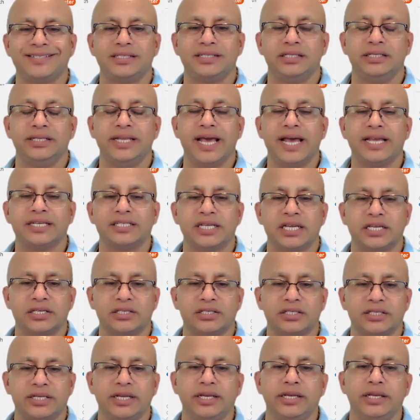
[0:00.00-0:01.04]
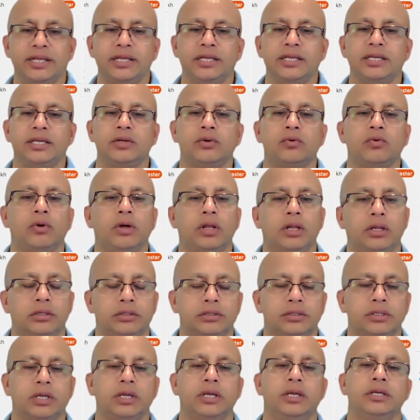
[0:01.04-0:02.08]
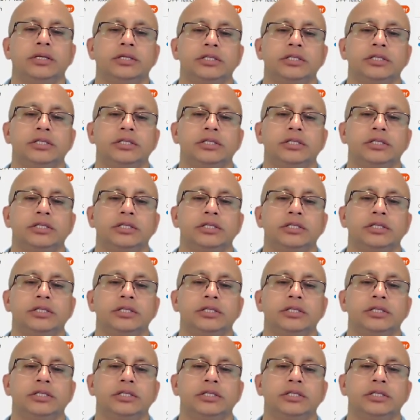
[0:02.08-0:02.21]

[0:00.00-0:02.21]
-std equals